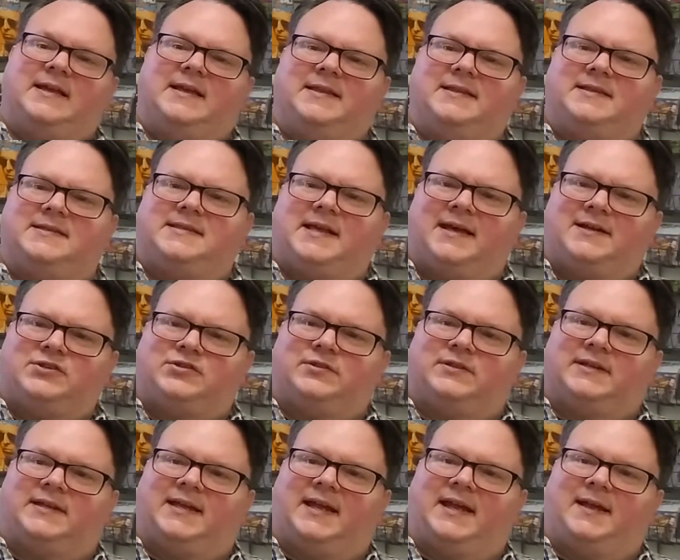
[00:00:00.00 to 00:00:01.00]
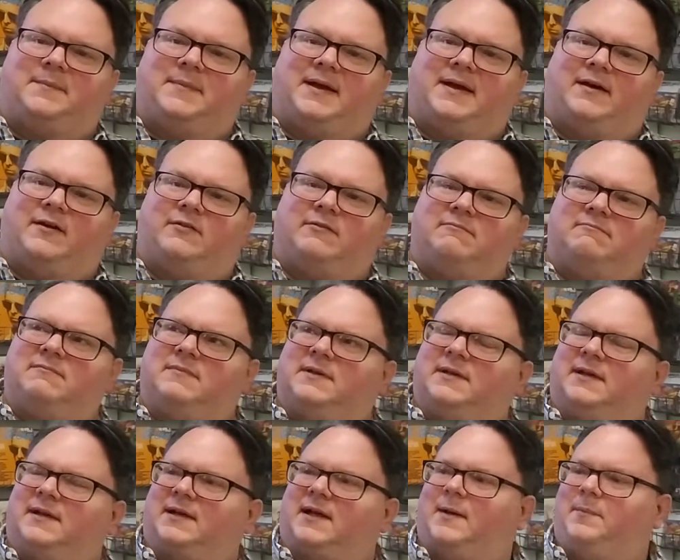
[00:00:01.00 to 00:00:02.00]
This actually came out
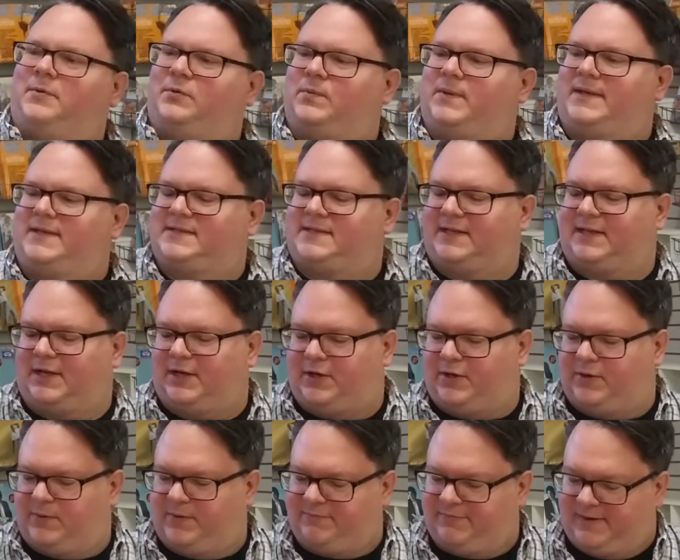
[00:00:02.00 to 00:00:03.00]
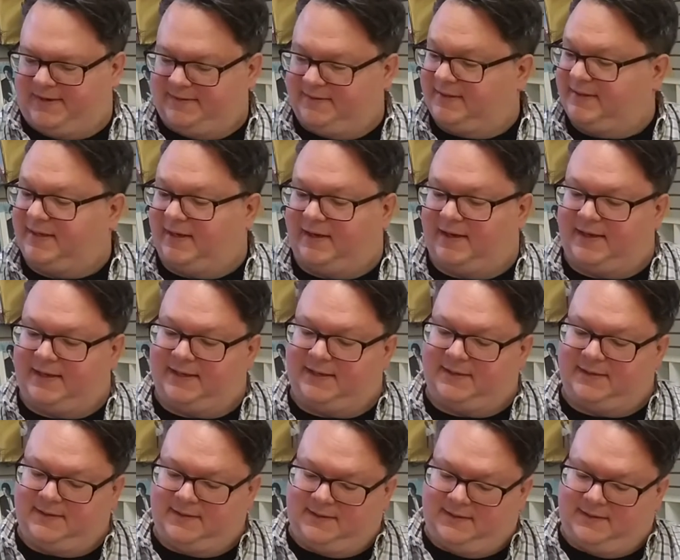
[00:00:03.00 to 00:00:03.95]
a couple weeks ago. We finally got it.